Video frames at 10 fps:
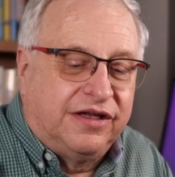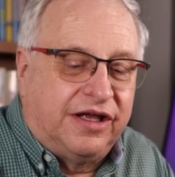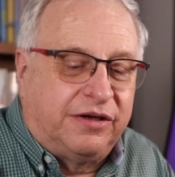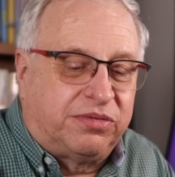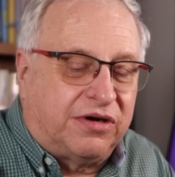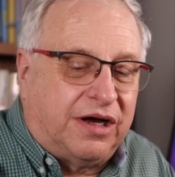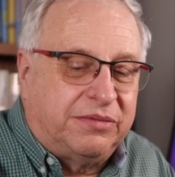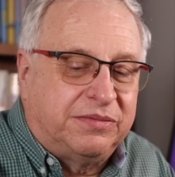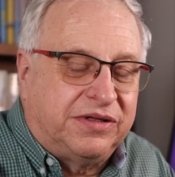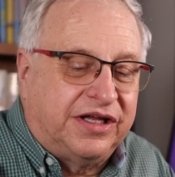And
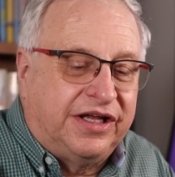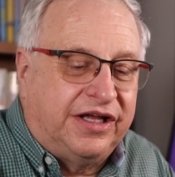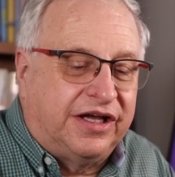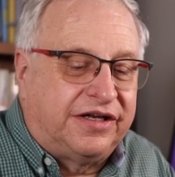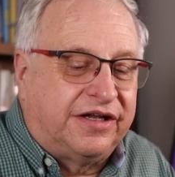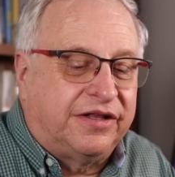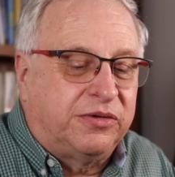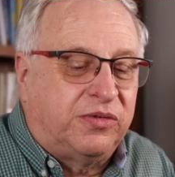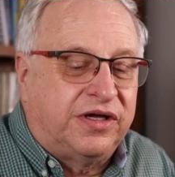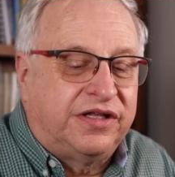probably another
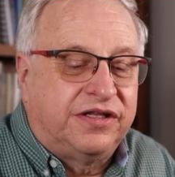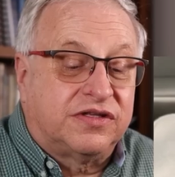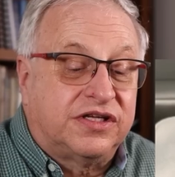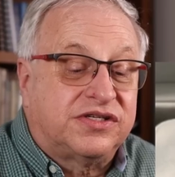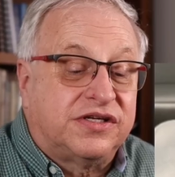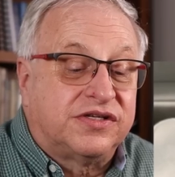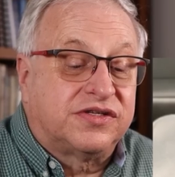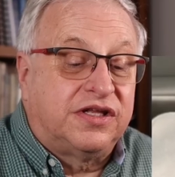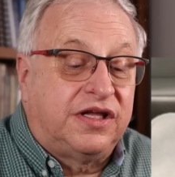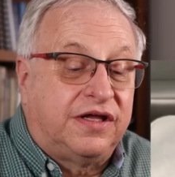one. This is
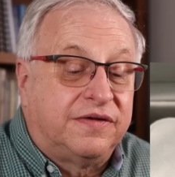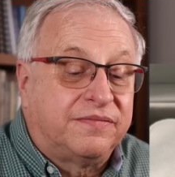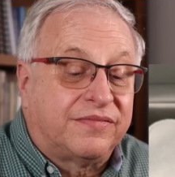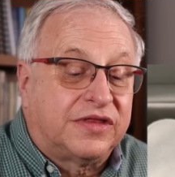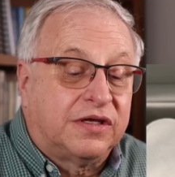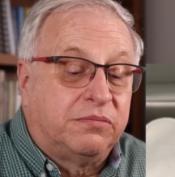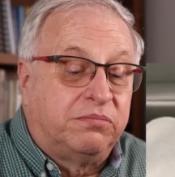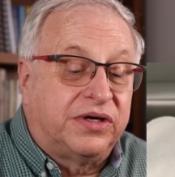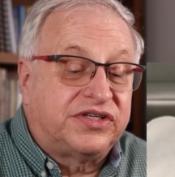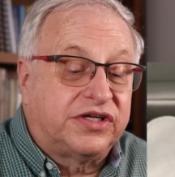the
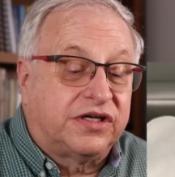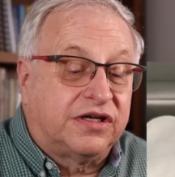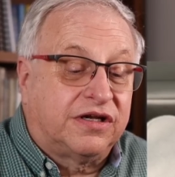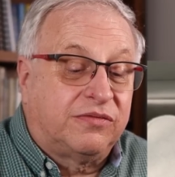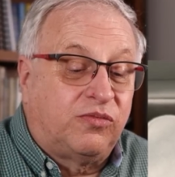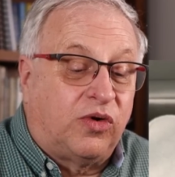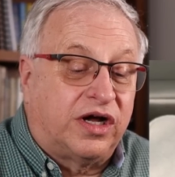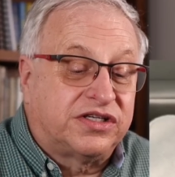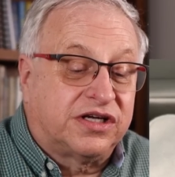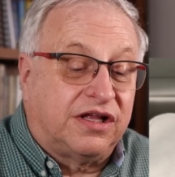budget
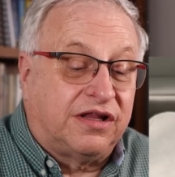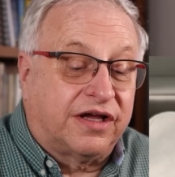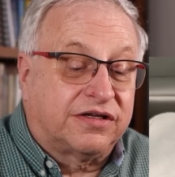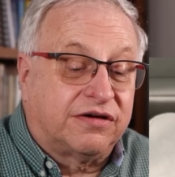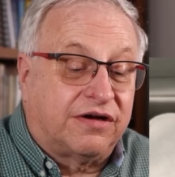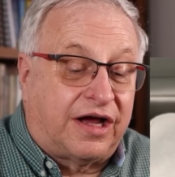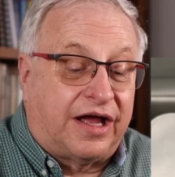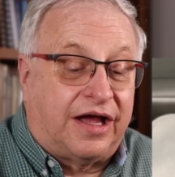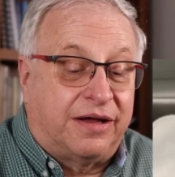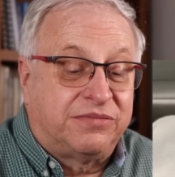watch collector.
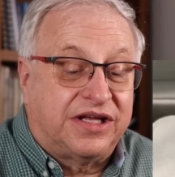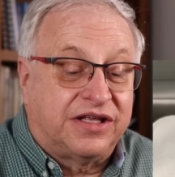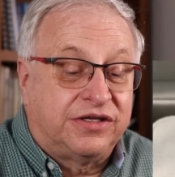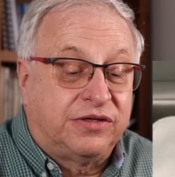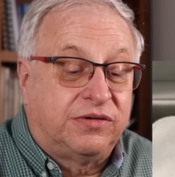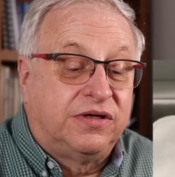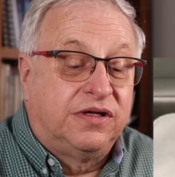I'm telling you,